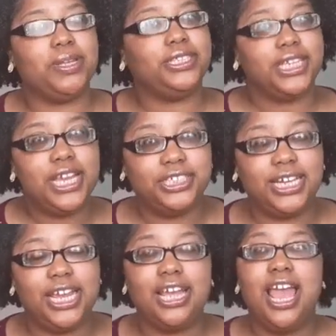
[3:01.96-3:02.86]
been
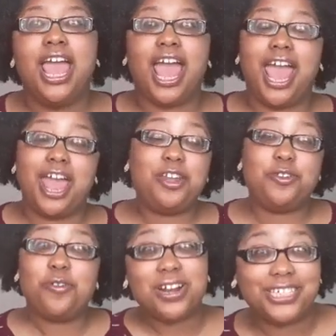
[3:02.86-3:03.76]
teaching.
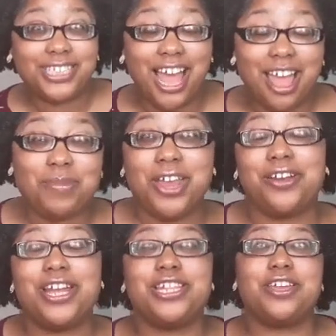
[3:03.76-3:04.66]
And during this time
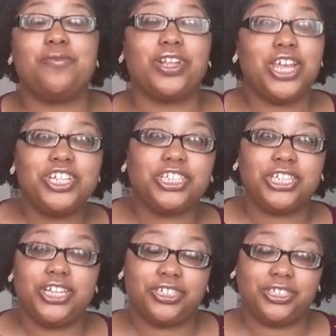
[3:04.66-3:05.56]
period, the
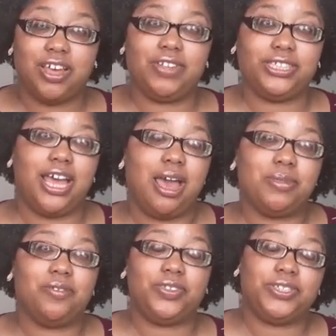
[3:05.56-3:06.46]
religious leaders of the
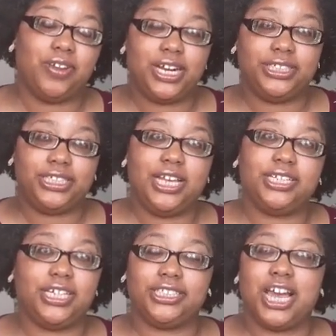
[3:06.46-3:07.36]
time, the
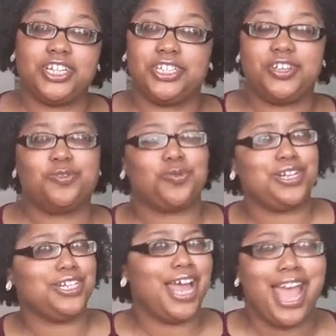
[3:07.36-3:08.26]
Pharisees and the Sadducees
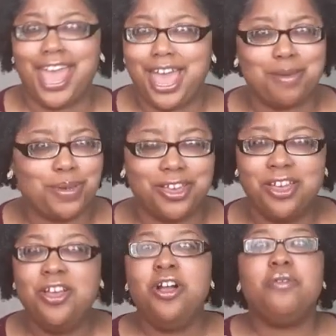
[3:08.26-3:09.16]
were not
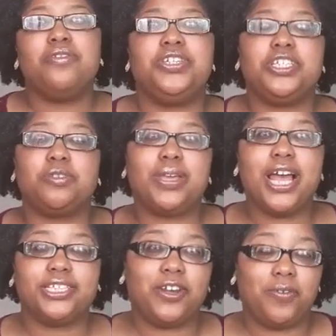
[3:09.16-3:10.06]
happy with Jesus
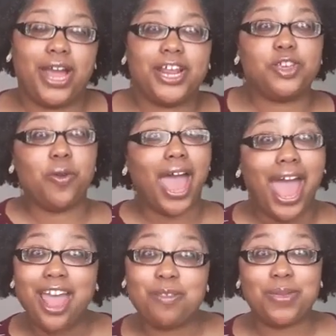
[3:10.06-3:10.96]
because of the fact that you
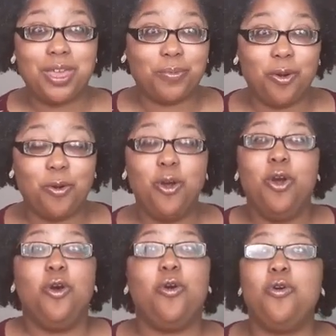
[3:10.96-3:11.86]
had people
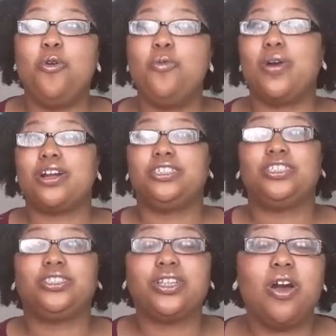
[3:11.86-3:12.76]
who were
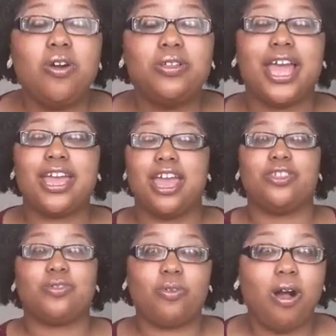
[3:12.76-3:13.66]
so like
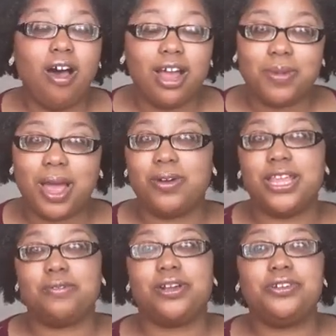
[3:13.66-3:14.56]
enthralled by
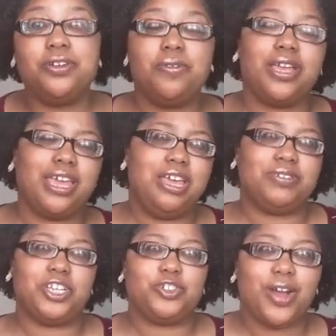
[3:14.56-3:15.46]
what they were doing and
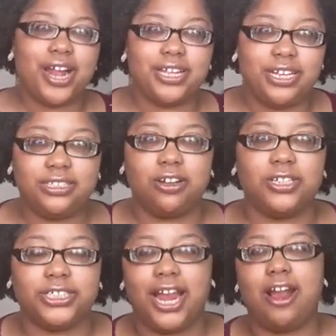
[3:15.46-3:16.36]
he was attracting these
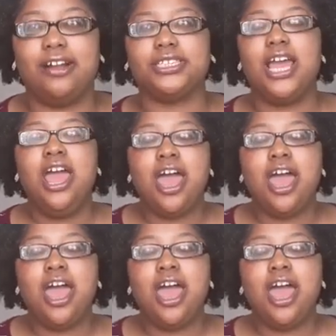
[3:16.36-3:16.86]
large crowds.